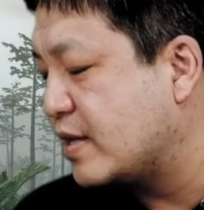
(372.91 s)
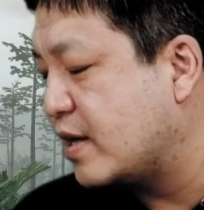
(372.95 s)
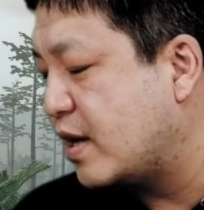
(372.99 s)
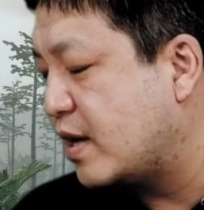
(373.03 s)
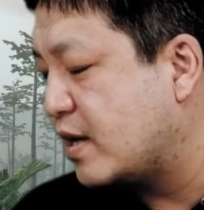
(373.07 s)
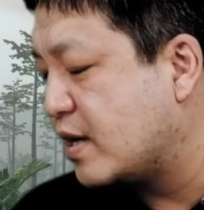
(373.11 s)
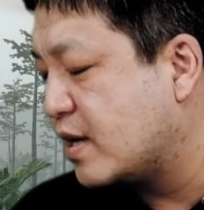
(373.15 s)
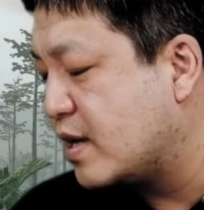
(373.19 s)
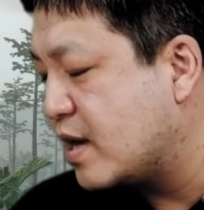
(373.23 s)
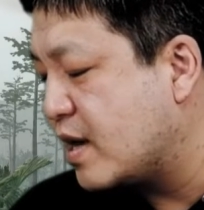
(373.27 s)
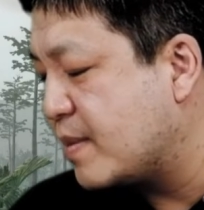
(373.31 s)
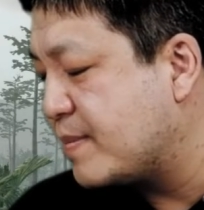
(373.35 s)

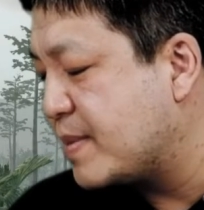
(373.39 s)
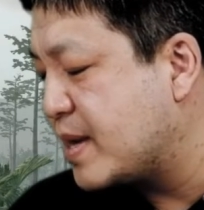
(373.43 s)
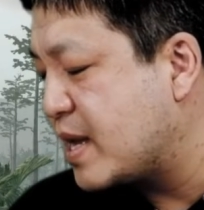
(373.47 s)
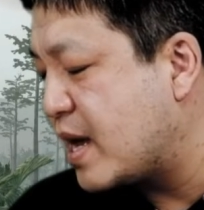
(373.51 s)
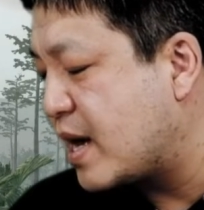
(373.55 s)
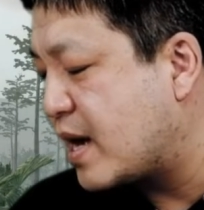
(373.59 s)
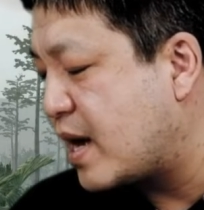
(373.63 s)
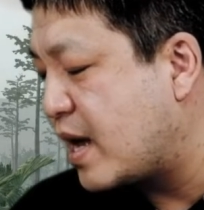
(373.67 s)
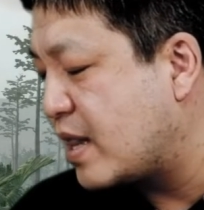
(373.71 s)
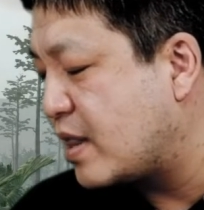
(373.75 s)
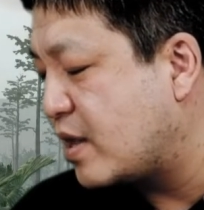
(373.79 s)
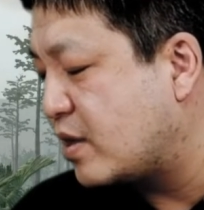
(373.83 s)
This was
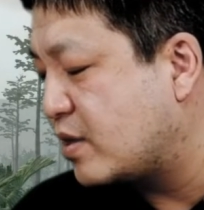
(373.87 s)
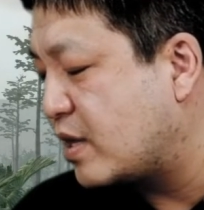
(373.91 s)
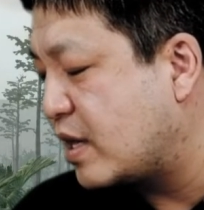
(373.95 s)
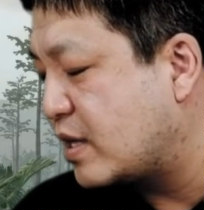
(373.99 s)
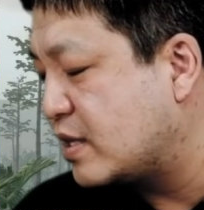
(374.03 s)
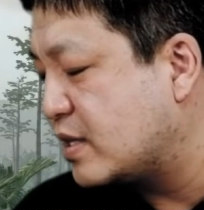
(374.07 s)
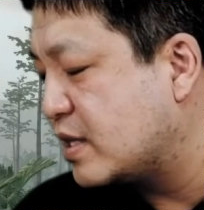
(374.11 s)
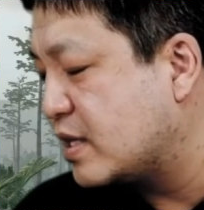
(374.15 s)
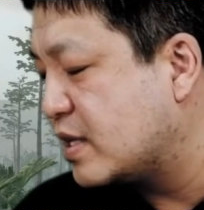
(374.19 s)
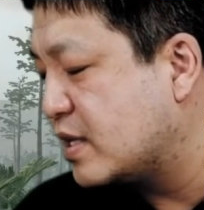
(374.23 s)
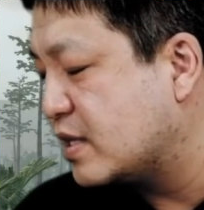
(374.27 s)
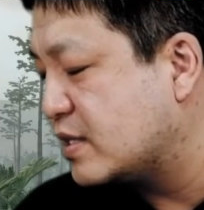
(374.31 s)
not the
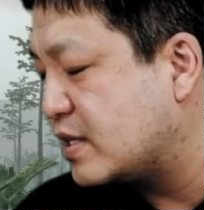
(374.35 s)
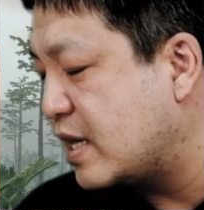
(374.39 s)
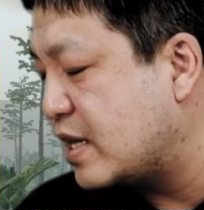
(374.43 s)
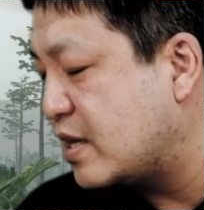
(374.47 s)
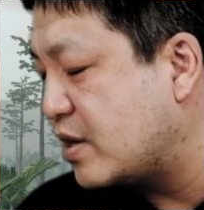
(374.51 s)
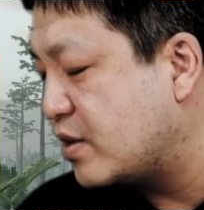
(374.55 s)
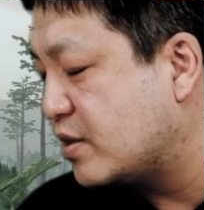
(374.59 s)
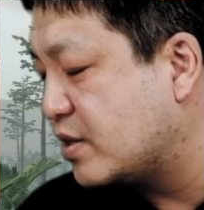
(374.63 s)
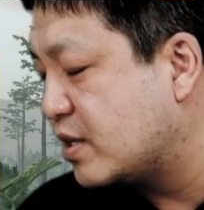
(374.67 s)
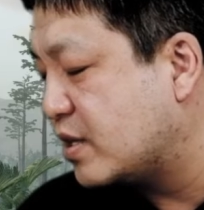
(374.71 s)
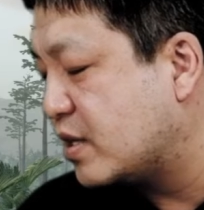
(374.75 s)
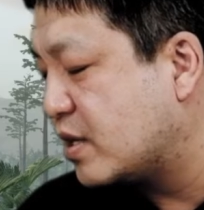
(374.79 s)
case with
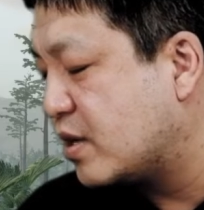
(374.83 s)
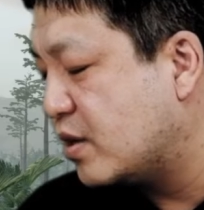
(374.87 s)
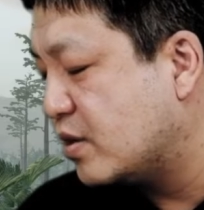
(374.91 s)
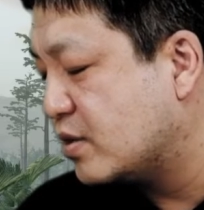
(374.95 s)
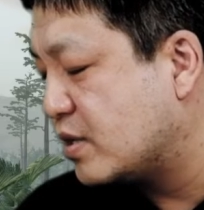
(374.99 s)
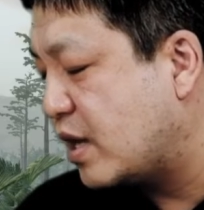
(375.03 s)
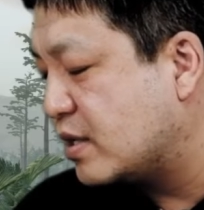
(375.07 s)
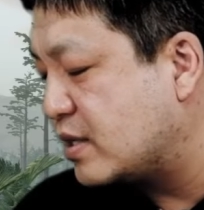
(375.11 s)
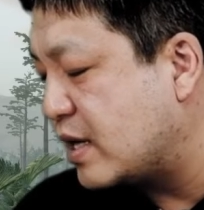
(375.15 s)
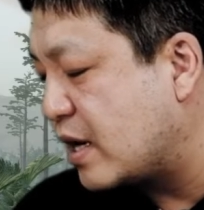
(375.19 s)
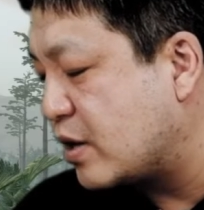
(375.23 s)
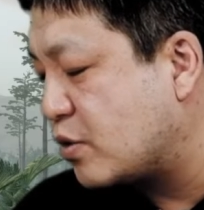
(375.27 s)

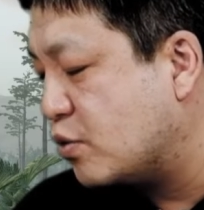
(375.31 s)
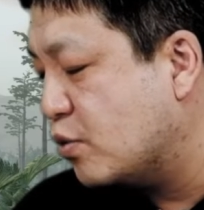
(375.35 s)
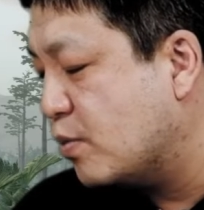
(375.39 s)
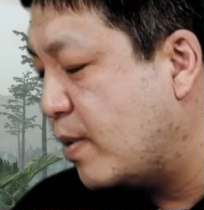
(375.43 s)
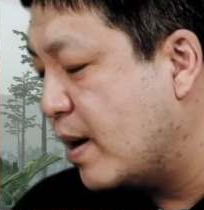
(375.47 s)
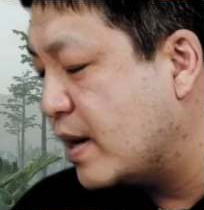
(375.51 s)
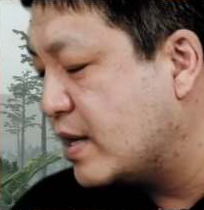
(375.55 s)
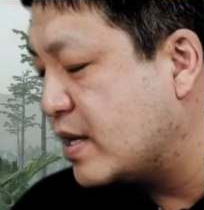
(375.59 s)
Suchomimus,